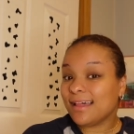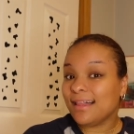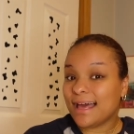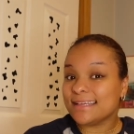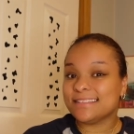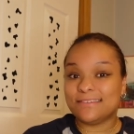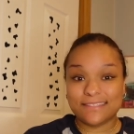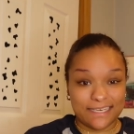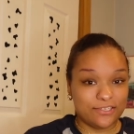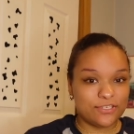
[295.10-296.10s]
class
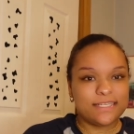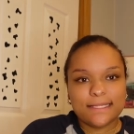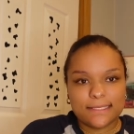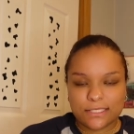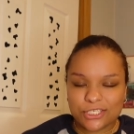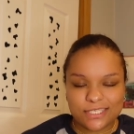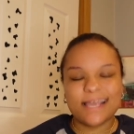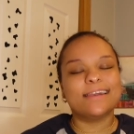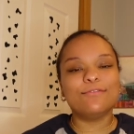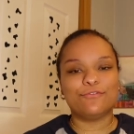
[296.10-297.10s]
sounds interesting, then just
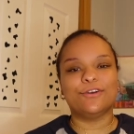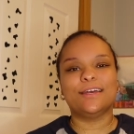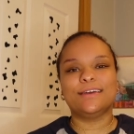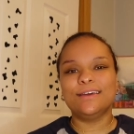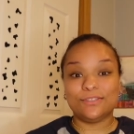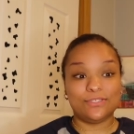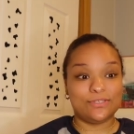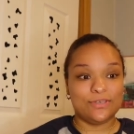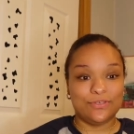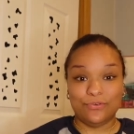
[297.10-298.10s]
sign up for it.